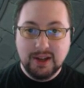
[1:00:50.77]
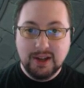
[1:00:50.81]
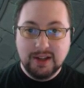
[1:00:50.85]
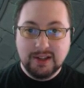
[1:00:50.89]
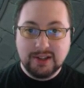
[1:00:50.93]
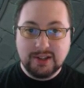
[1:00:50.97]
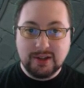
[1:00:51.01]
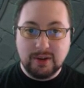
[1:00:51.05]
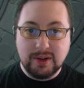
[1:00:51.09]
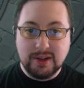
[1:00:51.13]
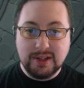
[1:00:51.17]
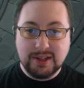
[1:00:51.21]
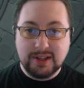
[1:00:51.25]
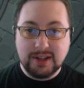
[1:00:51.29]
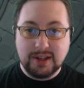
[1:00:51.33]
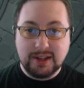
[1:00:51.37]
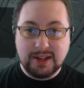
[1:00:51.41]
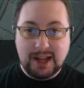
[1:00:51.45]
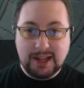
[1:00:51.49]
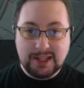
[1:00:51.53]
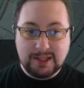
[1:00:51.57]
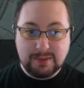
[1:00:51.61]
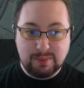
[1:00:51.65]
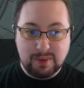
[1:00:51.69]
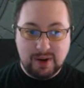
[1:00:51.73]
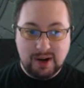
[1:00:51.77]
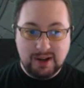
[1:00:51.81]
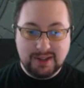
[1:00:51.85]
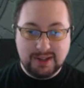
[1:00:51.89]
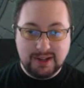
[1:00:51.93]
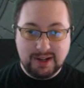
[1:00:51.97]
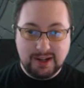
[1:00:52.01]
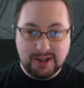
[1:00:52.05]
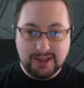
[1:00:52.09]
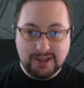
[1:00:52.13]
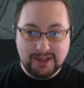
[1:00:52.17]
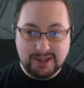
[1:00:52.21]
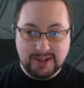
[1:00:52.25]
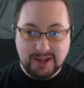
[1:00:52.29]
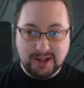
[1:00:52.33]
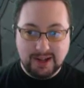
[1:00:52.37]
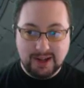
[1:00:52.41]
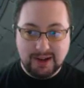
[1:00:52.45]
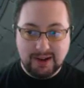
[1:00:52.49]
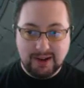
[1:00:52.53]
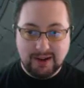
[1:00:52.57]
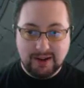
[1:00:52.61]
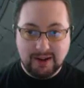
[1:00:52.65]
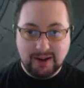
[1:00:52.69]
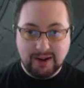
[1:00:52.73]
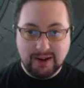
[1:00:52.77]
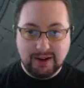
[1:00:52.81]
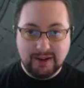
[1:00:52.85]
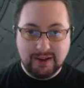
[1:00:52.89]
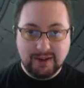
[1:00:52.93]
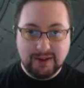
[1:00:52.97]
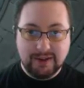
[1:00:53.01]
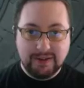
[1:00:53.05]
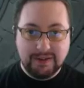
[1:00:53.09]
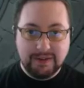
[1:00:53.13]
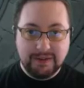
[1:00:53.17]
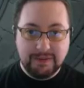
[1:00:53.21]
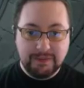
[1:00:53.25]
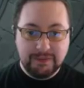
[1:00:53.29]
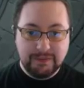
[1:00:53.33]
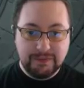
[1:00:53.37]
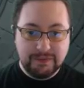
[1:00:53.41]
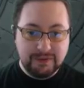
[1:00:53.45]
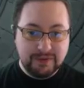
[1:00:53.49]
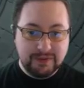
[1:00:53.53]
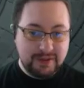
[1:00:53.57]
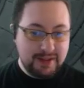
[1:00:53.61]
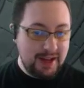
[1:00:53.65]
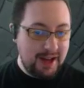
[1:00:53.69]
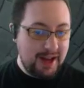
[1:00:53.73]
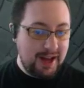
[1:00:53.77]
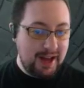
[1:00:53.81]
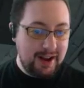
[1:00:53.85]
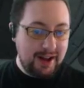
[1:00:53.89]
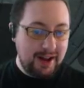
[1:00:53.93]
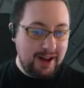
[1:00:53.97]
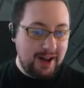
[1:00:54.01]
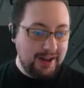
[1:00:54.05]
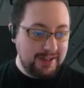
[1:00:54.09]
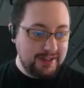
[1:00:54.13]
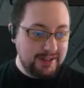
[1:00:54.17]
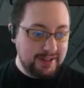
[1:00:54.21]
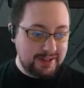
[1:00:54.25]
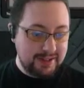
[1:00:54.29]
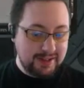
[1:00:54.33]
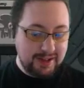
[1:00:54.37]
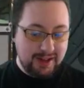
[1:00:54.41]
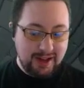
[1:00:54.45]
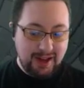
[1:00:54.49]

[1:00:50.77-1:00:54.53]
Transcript: So he's gonna cast a Brontodon instead. All right. Yeah, I just.